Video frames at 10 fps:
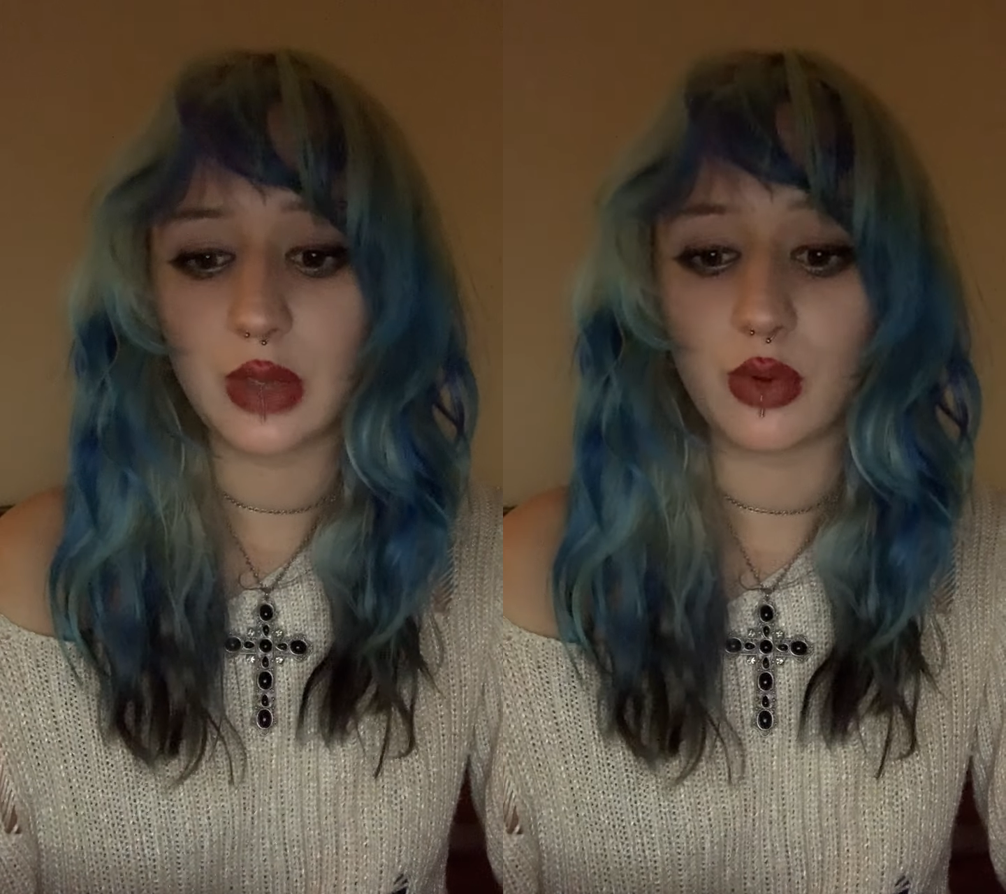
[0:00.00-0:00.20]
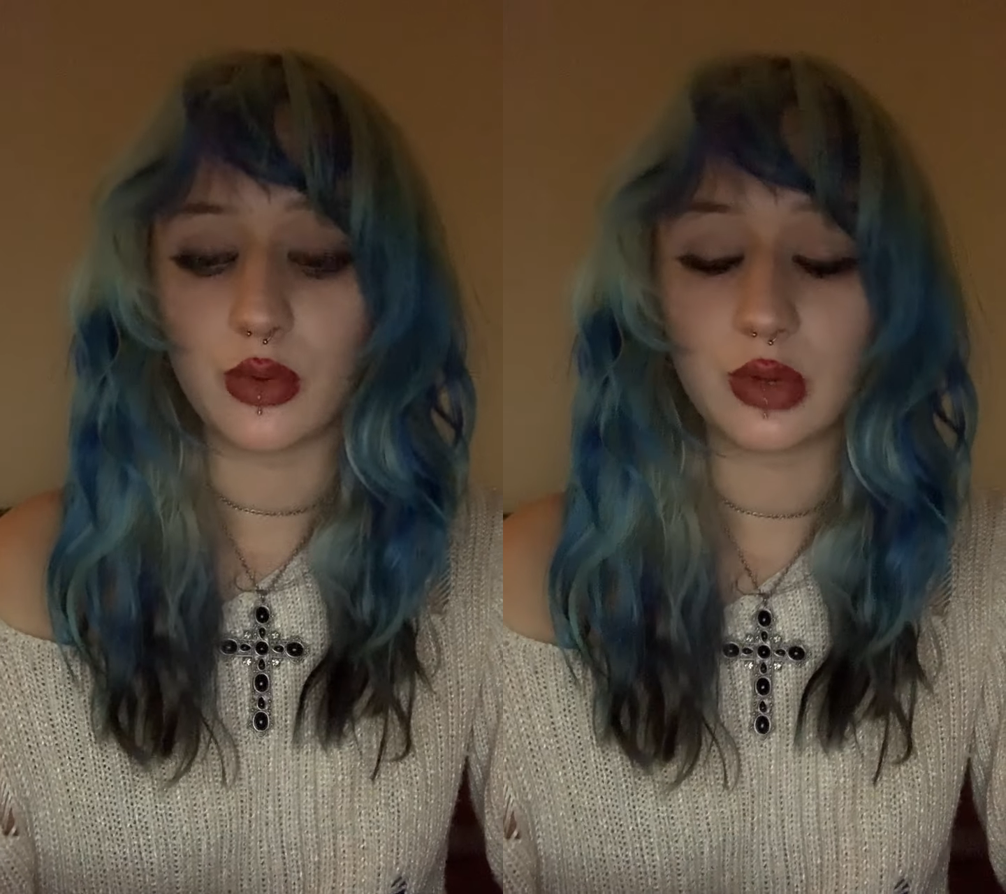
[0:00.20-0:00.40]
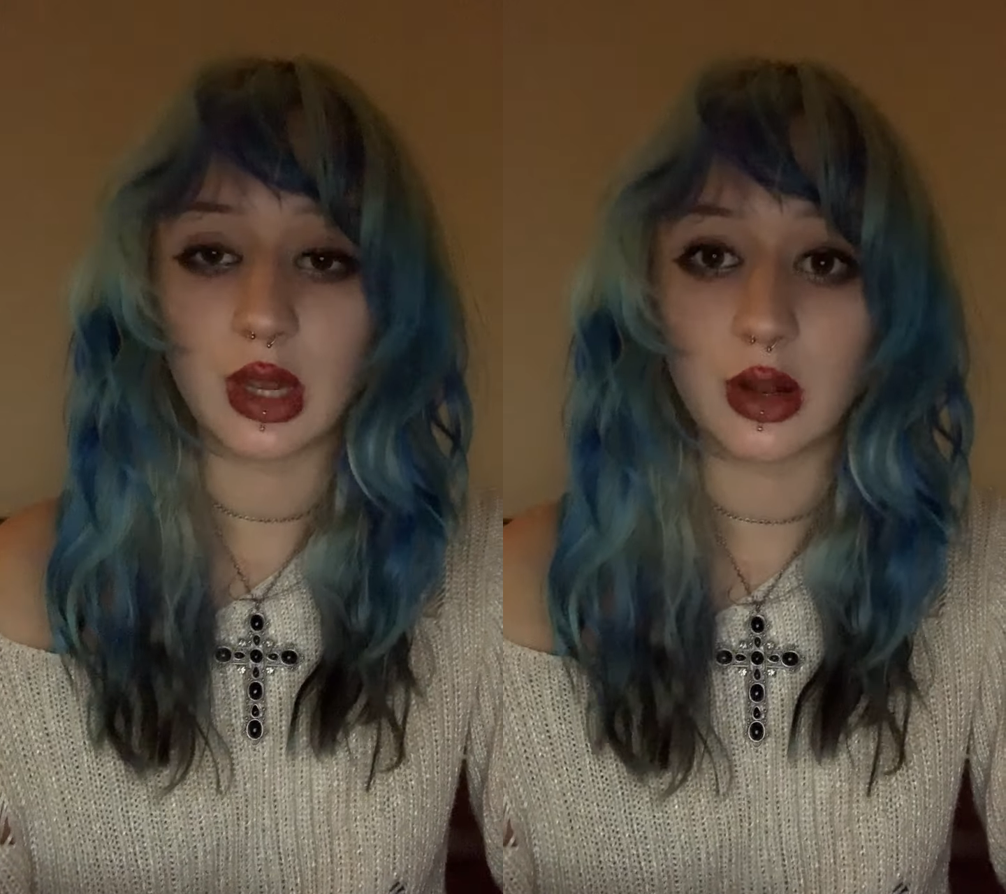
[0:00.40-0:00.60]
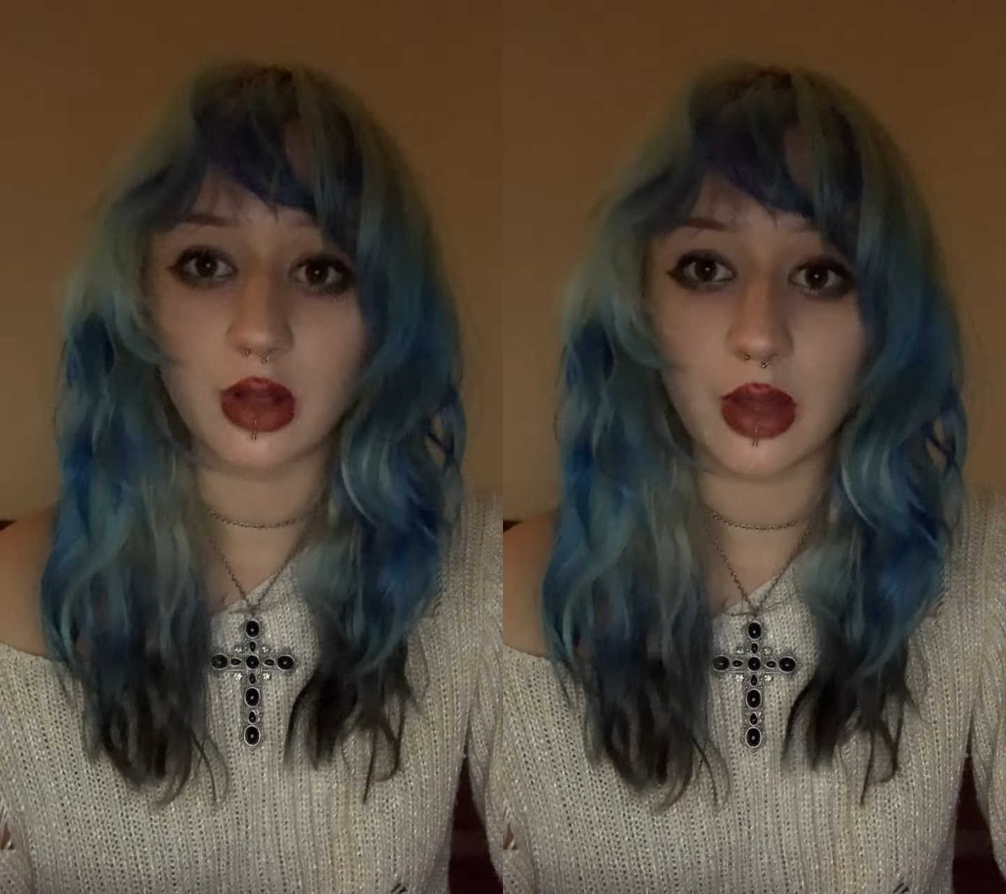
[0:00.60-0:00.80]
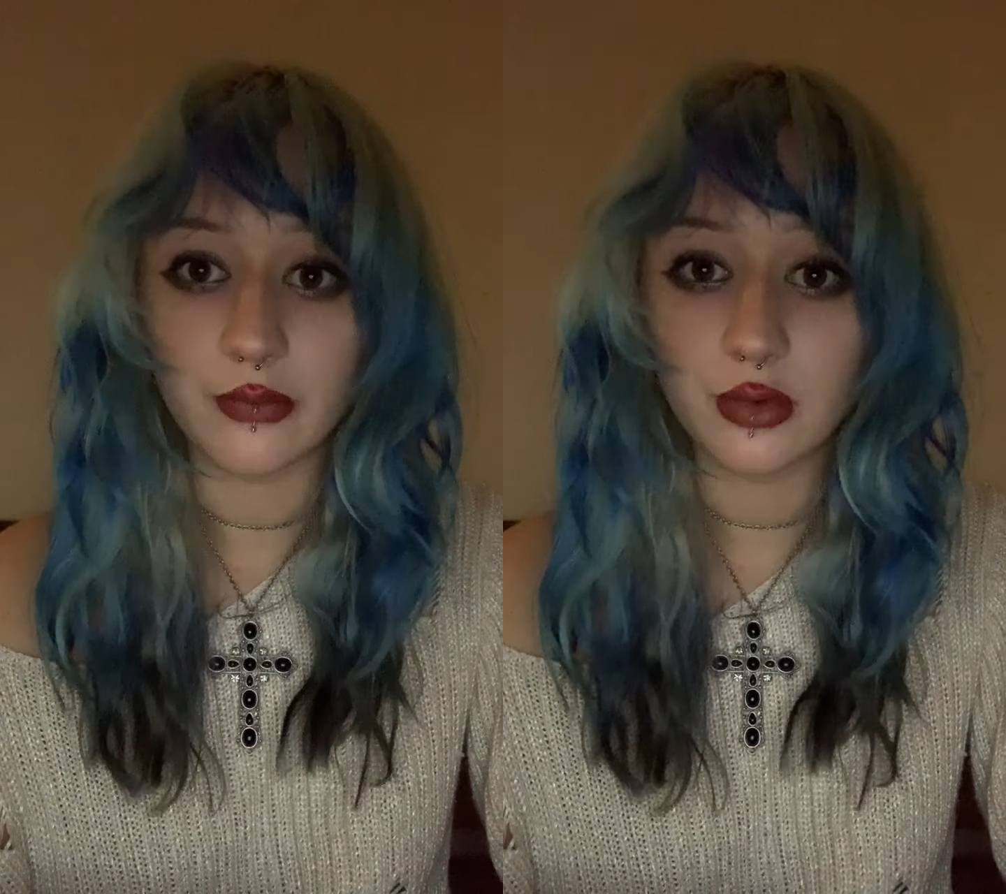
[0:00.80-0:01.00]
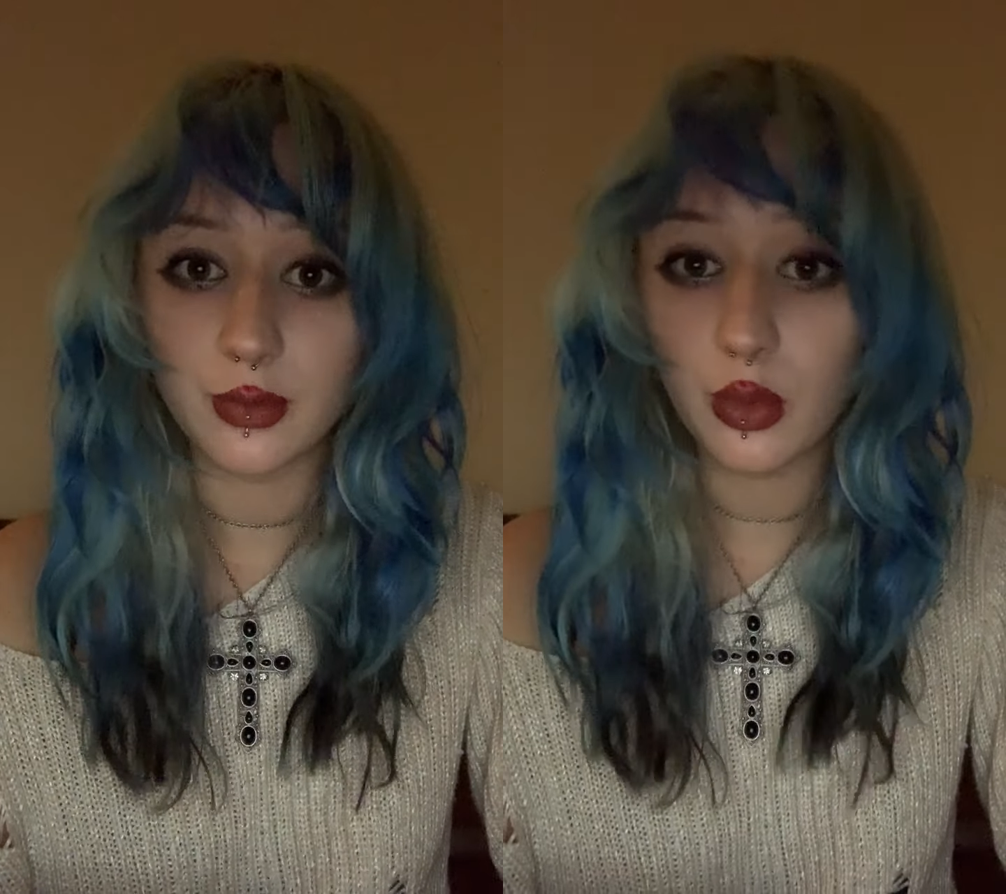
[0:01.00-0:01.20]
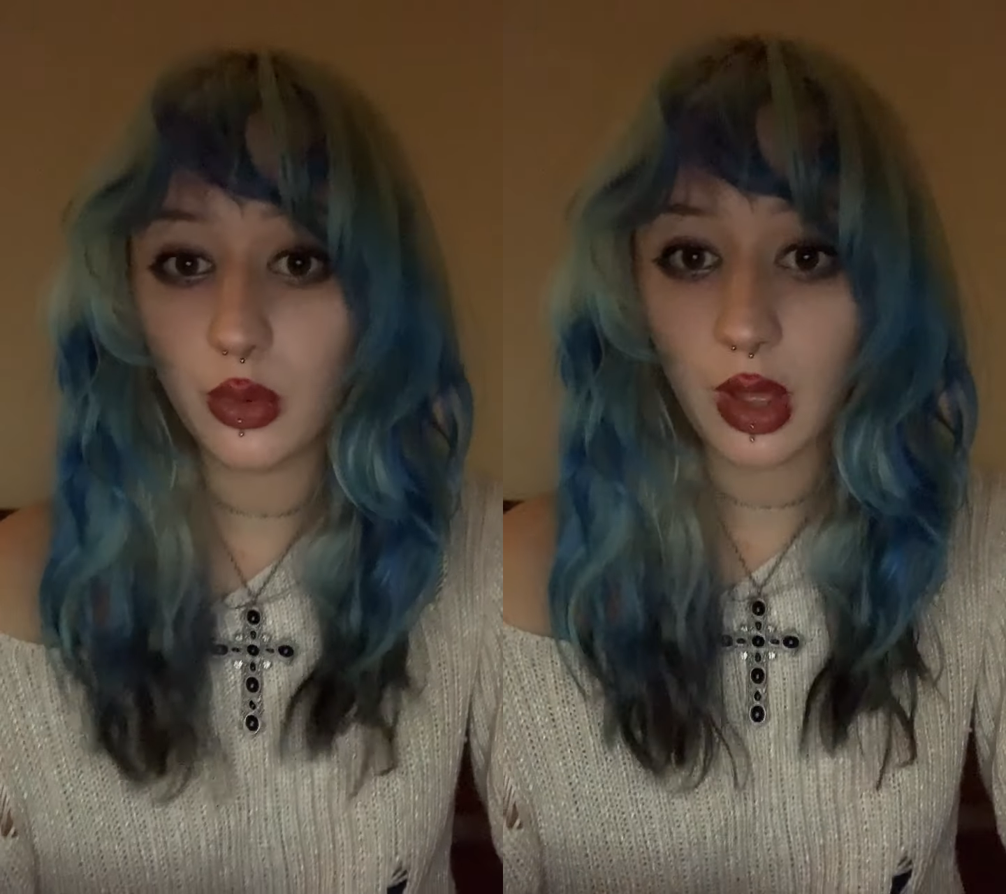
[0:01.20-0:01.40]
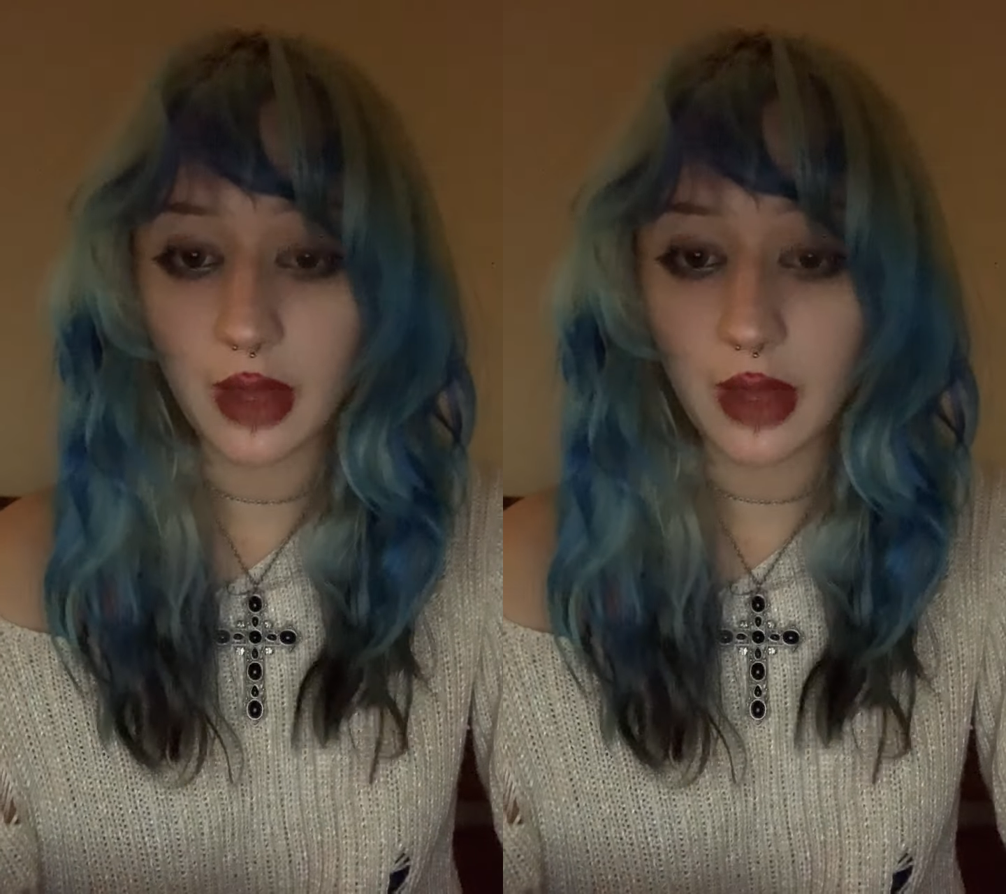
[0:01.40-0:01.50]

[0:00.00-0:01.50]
won't get uncomfortable